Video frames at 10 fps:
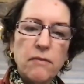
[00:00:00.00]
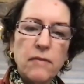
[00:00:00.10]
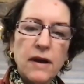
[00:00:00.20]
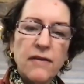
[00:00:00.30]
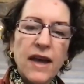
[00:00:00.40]

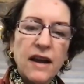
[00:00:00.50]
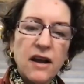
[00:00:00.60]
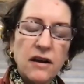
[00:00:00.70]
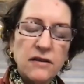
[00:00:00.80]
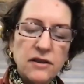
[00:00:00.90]
that
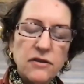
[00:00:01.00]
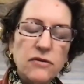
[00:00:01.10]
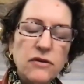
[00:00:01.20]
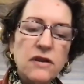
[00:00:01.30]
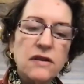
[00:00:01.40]

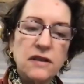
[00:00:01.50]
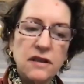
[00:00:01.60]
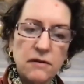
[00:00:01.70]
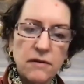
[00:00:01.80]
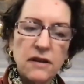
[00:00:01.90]
soothes
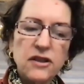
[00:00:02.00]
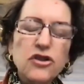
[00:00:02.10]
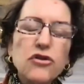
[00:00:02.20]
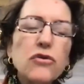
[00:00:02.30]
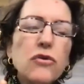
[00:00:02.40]

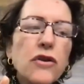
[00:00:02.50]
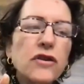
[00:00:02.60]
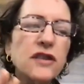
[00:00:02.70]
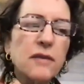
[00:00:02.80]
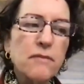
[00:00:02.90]

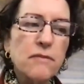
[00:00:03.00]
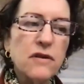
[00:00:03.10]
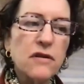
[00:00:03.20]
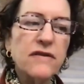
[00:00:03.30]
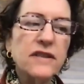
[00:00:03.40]
the
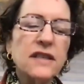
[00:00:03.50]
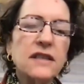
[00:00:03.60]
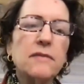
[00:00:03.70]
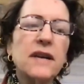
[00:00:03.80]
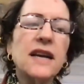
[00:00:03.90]
nervous
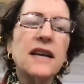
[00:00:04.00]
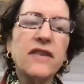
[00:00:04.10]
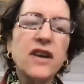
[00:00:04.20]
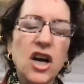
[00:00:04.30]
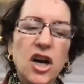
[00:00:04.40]
system and kind of
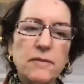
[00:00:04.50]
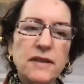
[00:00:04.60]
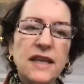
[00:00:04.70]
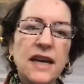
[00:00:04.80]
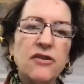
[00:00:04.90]
calms
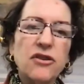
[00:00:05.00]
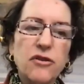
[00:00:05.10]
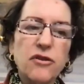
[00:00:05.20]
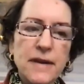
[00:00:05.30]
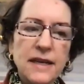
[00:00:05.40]
down your
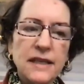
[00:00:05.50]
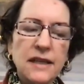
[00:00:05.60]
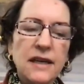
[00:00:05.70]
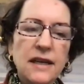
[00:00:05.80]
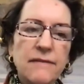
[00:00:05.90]

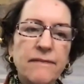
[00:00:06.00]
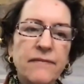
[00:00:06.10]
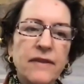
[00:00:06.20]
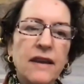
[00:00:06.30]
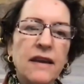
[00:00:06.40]
amygdala,
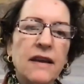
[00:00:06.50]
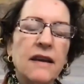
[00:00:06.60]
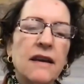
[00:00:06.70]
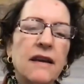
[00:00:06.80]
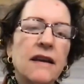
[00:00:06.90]

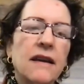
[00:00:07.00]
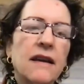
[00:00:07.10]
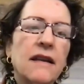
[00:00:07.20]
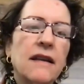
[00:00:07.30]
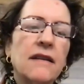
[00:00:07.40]

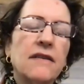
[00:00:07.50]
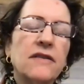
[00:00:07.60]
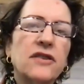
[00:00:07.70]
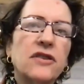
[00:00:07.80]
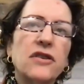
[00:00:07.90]

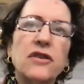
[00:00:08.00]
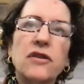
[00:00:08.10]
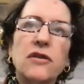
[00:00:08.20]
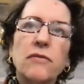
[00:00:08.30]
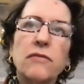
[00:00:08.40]
and
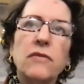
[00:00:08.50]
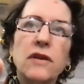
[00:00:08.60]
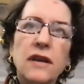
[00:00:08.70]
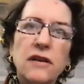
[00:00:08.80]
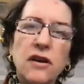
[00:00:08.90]
you
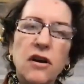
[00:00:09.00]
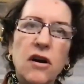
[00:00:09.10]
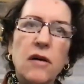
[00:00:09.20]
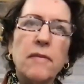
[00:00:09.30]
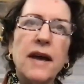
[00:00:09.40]
get
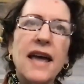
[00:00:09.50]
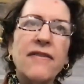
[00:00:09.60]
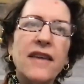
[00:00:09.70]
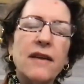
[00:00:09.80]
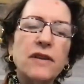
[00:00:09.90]
calm. And
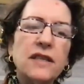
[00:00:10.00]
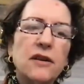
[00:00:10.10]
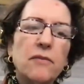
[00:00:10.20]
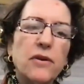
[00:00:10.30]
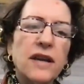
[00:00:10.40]
then we
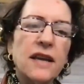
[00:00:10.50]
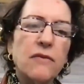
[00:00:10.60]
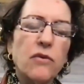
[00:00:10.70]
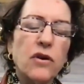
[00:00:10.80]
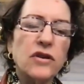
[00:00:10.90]
start putting in
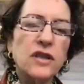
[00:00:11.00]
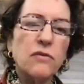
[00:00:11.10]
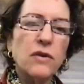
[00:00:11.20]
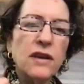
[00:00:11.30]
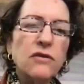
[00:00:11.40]
words, and
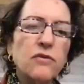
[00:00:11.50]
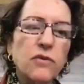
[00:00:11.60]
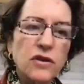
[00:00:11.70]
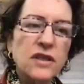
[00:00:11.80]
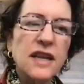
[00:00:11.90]
we use
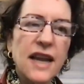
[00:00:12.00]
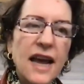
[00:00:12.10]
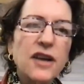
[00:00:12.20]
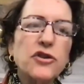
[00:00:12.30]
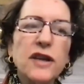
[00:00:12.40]
words that
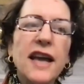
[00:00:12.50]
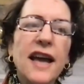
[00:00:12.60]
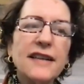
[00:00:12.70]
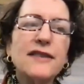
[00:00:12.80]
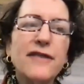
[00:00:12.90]
actually
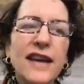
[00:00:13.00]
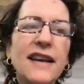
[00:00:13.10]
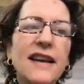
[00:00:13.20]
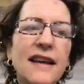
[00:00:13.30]
activate